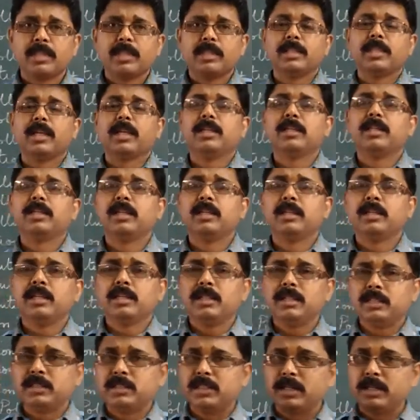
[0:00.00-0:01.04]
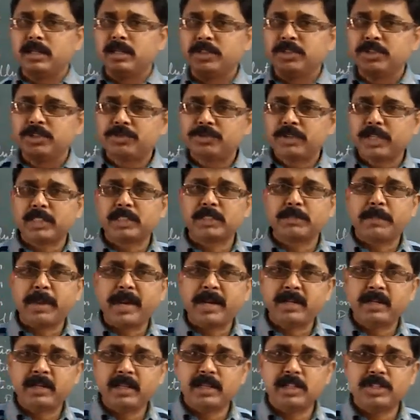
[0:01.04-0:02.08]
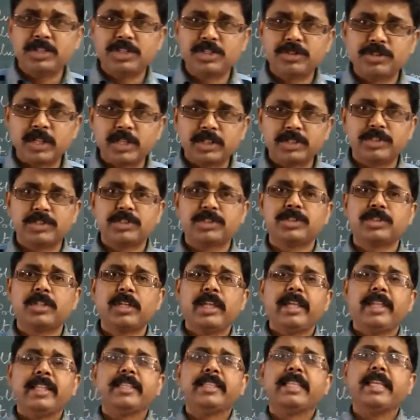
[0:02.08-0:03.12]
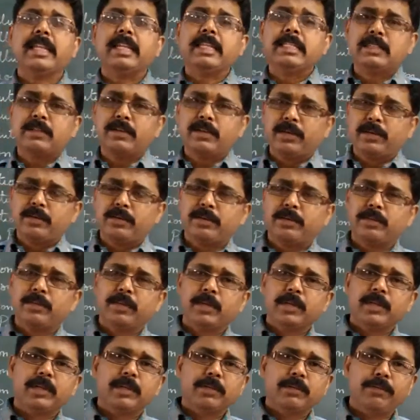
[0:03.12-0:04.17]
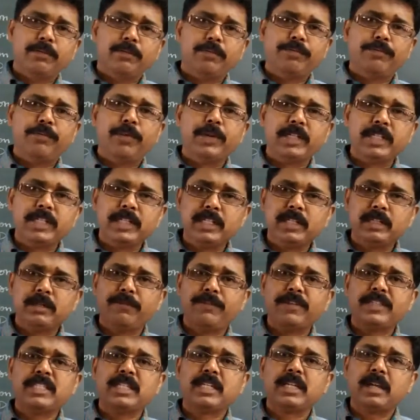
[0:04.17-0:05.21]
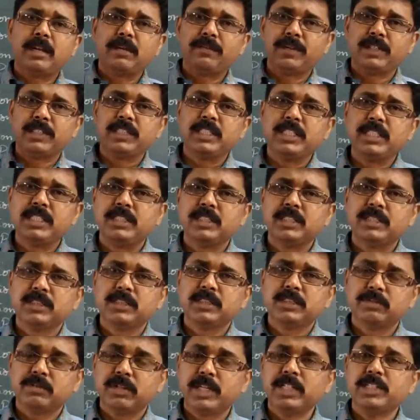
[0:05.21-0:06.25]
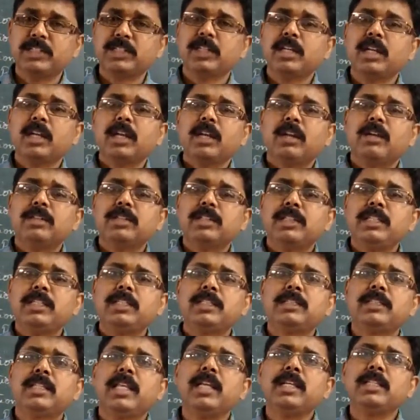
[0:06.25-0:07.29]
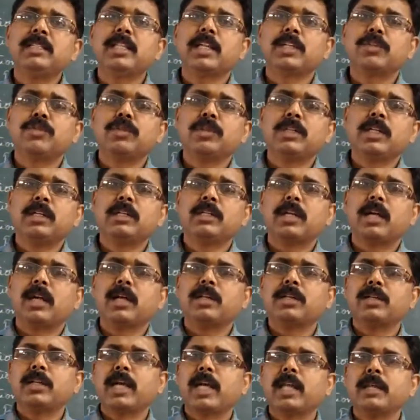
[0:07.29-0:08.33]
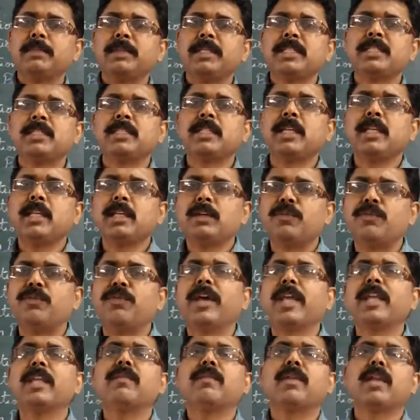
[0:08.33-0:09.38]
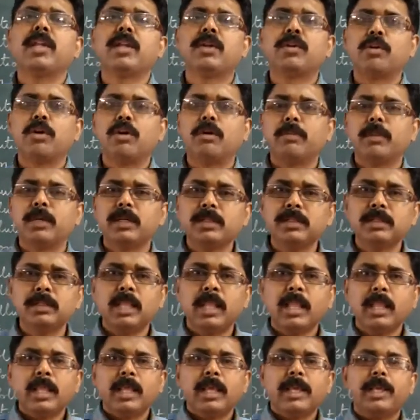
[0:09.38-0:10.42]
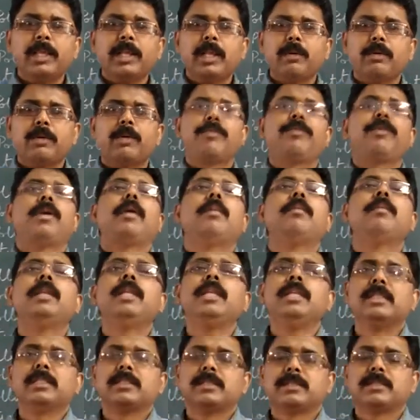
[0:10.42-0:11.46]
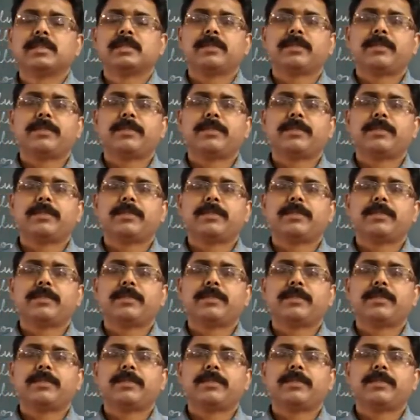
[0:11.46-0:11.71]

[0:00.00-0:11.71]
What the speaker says: then there is the stress, mental stress, there is a fatigue, physical fatigue, right? Now these things actually can be seen very common in our families,